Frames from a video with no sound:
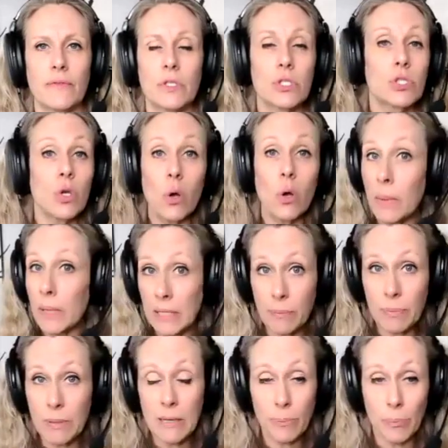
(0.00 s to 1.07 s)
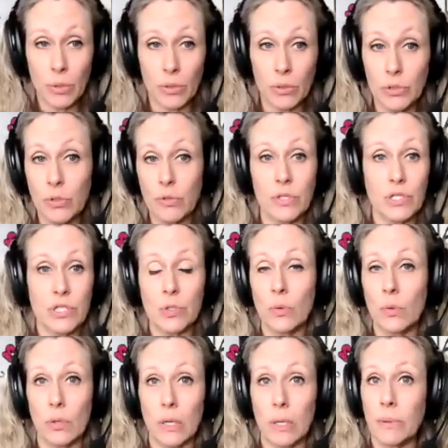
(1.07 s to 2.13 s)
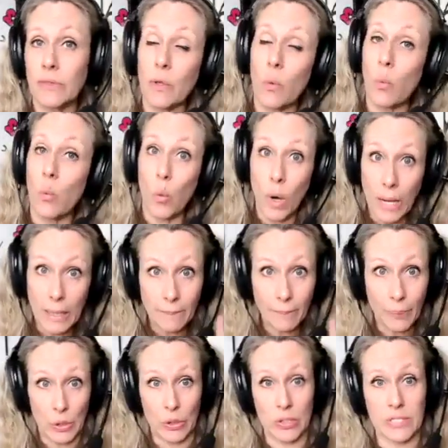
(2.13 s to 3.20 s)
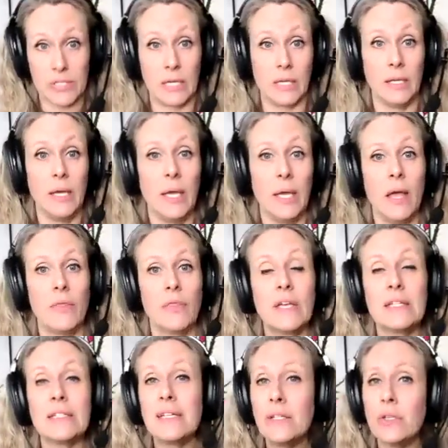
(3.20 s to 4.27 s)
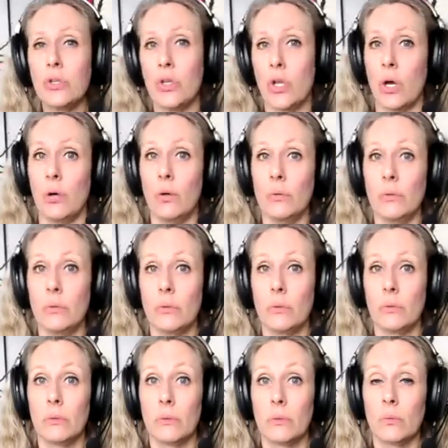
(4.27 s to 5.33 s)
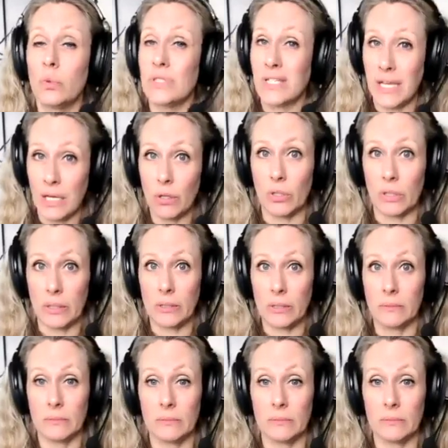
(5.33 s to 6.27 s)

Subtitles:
so many people knew the story, but the one person that didn't know was Carolyn.